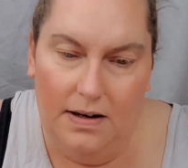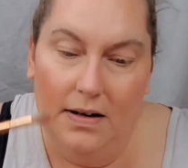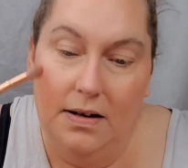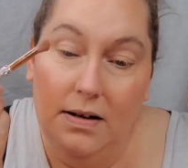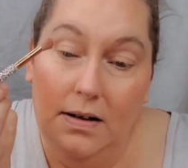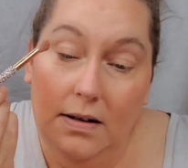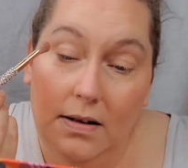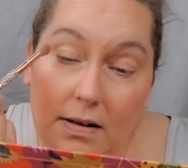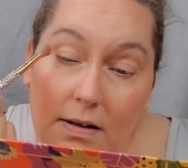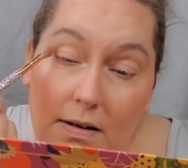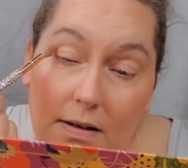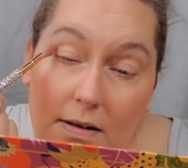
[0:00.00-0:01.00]

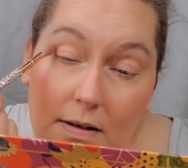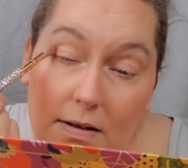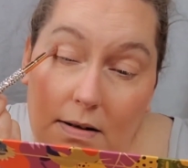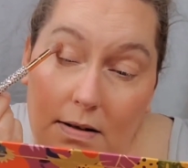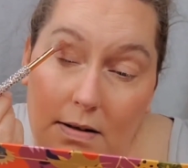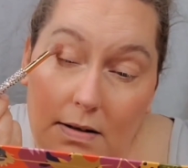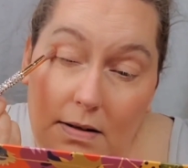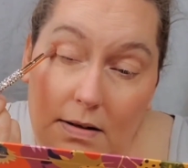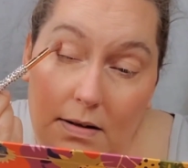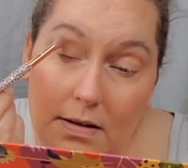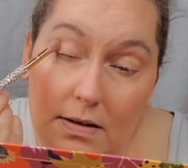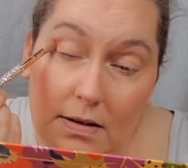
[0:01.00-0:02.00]

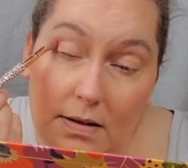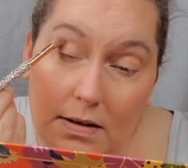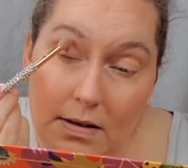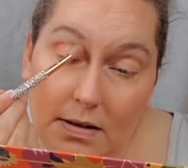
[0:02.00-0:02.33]
Nothing is said.